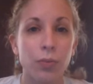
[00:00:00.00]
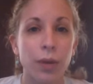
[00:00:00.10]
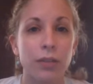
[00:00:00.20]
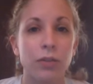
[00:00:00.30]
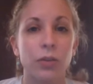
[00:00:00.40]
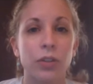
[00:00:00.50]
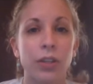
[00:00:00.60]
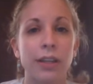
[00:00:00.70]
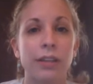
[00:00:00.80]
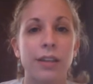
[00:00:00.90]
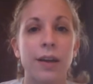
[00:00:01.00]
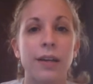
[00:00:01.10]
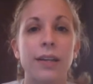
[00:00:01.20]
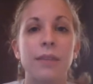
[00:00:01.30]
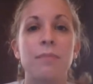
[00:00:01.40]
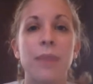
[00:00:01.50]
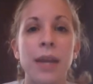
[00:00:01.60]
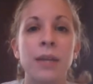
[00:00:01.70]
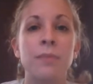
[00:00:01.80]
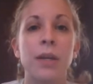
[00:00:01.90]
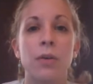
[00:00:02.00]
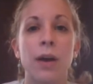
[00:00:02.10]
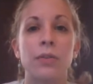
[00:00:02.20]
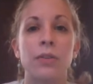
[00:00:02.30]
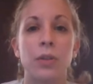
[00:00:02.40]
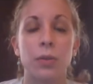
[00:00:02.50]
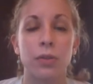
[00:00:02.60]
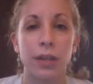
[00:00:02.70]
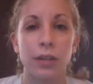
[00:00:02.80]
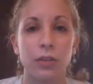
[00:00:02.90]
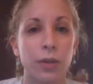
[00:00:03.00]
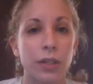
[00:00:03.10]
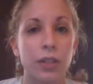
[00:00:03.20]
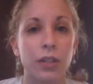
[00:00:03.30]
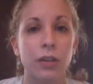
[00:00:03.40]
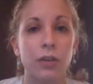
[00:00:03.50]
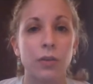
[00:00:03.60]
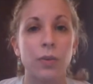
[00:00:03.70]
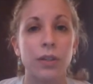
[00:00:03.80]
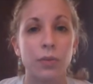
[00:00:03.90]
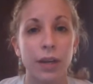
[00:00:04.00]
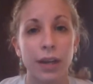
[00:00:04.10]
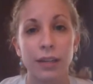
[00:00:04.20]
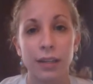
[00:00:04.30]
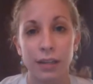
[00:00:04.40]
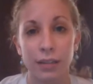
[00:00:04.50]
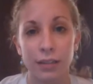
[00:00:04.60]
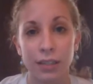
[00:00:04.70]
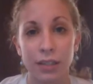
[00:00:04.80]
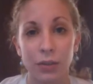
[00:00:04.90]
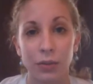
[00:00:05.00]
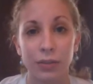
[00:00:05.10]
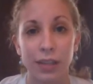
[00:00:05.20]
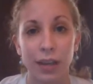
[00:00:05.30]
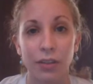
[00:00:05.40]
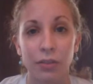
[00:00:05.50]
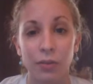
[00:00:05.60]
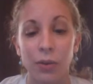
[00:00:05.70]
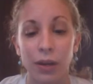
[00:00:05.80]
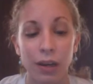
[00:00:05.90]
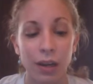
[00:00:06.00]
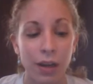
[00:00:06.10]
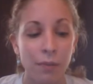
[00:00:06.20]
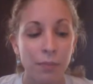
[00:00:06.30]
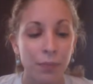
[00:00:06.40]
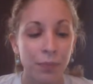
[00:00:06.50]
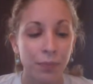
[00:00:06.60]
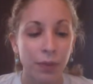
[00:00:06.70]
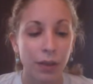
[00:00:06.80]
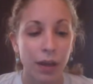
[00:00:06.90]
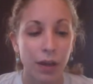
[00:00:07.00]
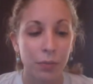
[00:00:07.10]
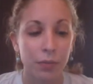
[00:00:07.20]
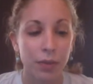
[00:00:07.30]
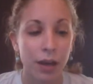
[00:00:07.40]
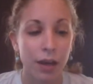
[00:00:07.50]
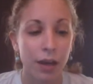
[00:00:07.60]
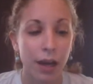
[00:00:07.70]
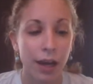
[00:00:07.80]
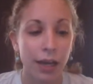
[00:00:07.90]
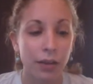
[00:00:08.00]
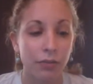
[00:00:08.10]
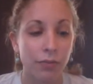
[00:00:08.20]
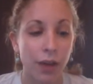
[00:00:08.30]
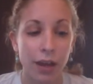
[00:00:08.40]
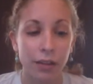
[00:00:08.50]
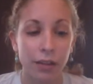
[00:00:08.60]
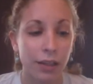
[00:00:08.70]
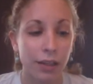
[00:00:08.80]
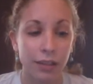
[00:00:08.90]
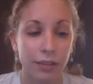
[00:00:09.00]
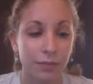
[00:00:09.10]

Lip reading: my social anxiety, made me go out and do things, which was what I needed to do to get through it. Um, I finally,